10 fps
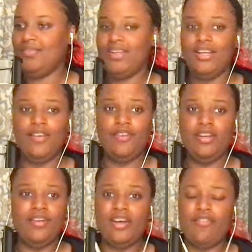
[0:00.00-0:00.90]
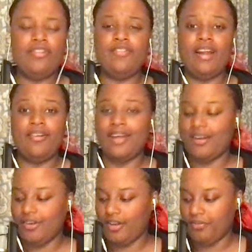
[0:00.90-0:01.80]
Even if you haven't lived it out yet,
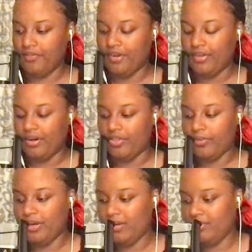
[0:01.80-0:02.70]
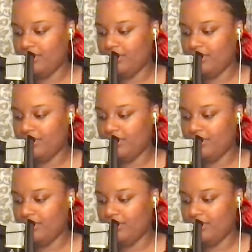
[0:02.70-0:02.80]
you can live out all 3.